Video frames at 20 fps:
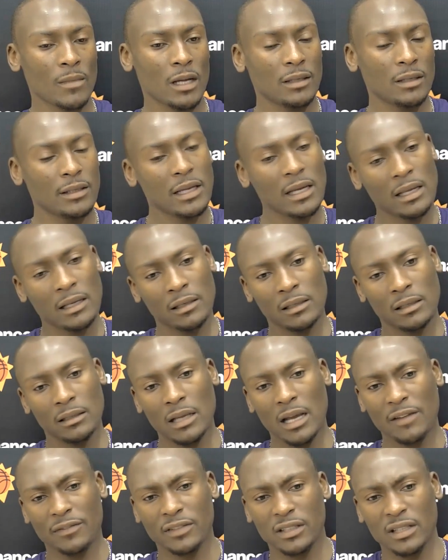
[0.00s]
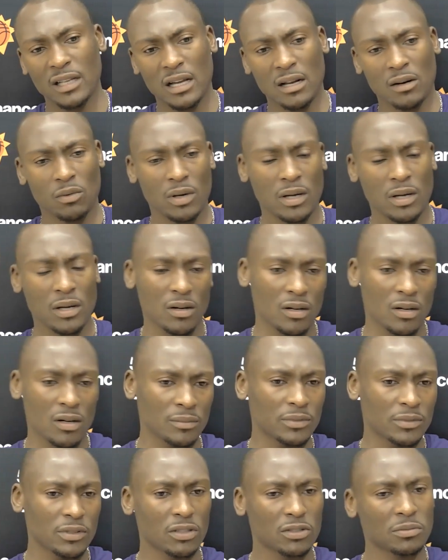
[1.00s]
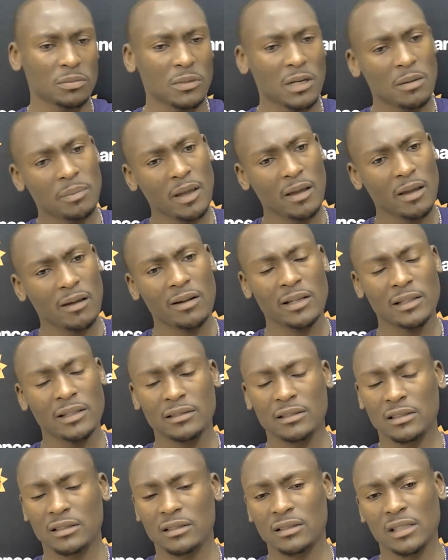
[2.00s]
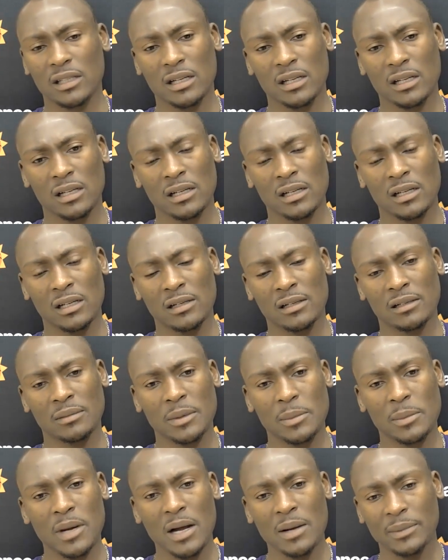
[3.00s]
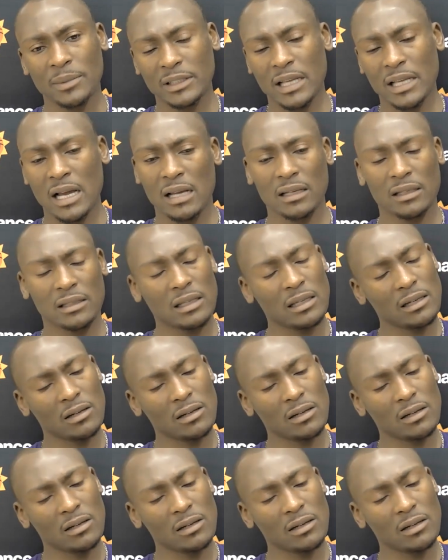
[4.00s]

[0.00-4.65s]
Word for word: then after that, I went home, talked to my parents, um, my mom and dad, and then